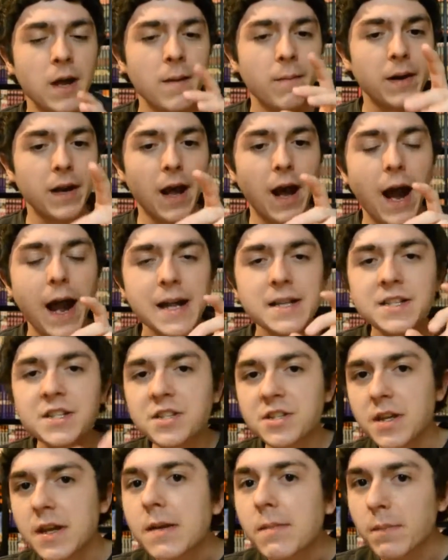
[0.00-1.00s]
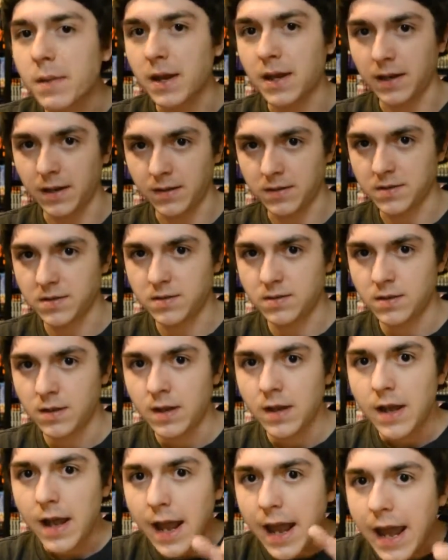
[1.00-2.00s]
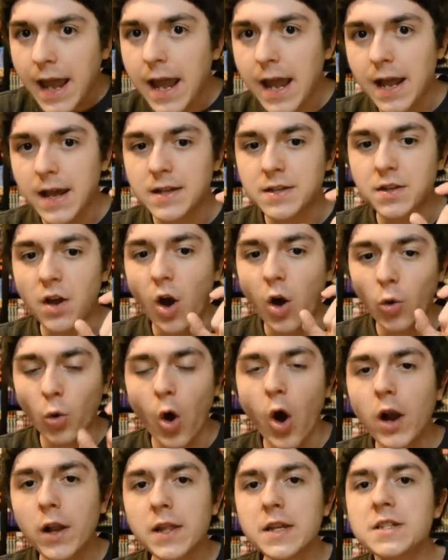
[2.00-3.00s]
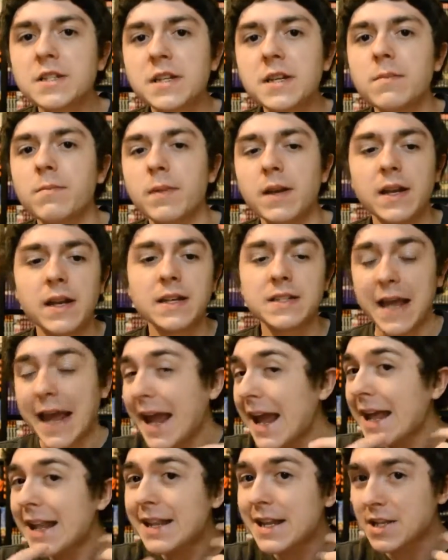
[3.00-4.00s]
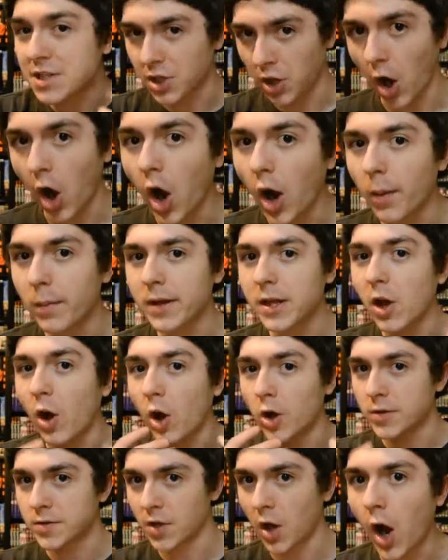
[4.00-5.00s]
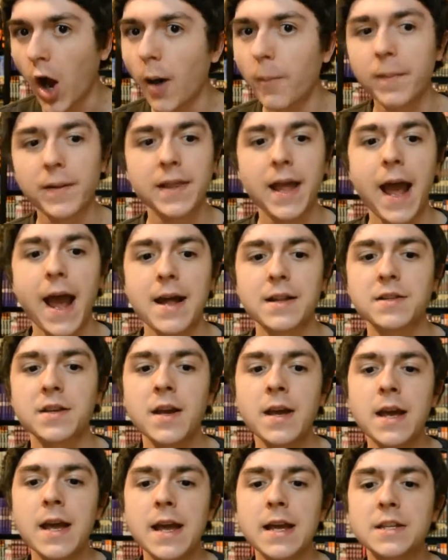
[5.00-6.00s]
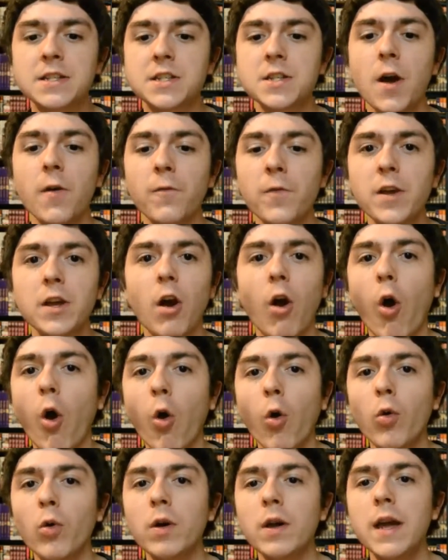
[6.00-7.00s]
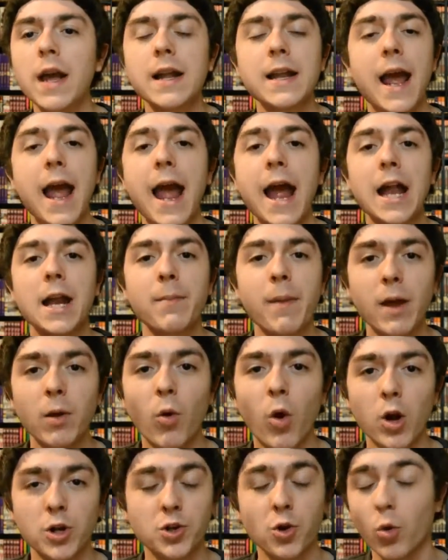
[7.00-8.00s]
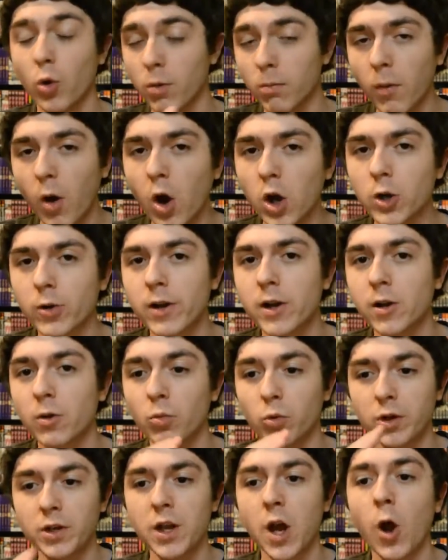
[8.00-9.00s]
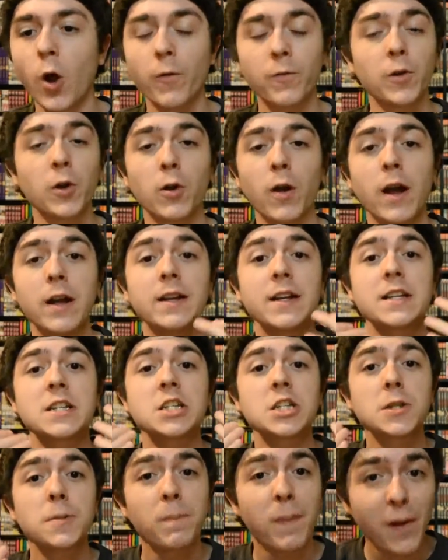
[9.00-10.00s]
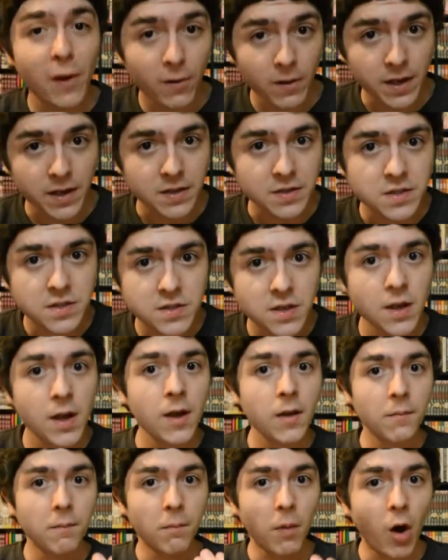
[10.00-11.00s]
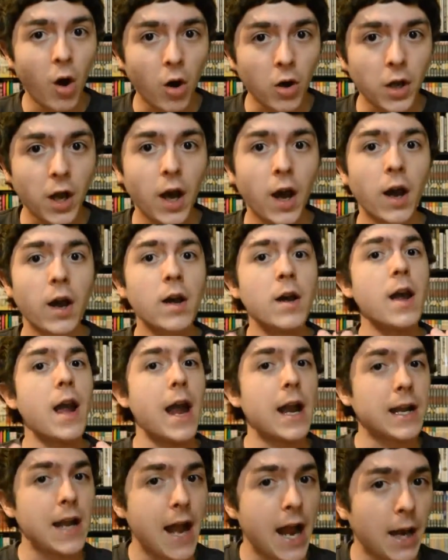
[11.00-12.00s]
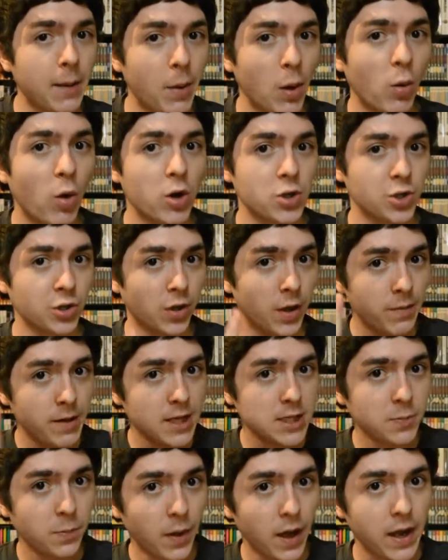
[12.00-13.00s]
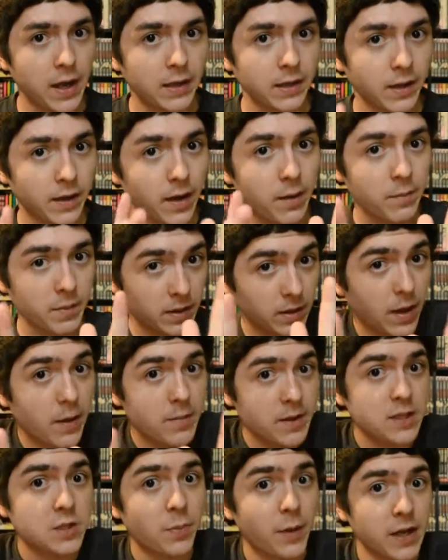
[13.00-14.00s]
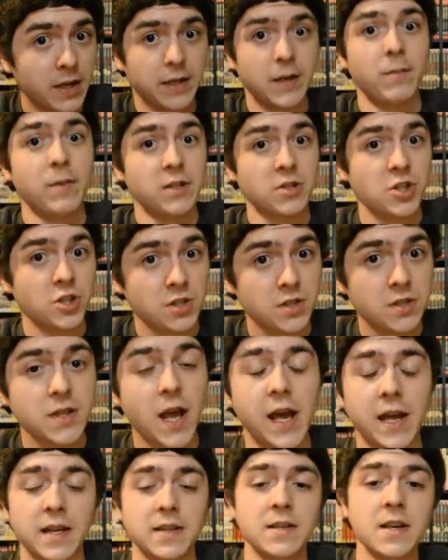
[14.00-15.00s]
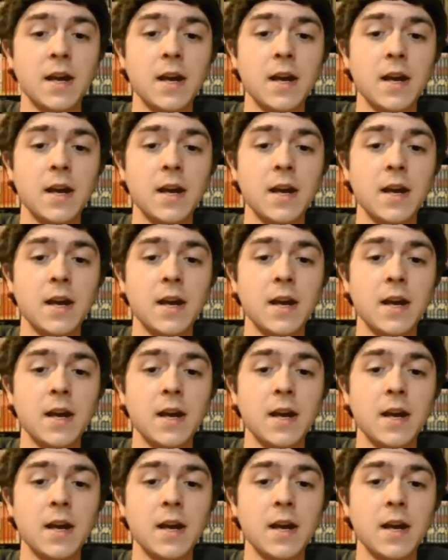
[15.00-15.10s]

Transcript: but it hides its deep meanings. And a lot of these deep meanings and this comedy on top of that is something only an anime watcher or manga reader would know if you're an experienced manga and anime watcher. Let me explain. Let me explain. Give me just a second.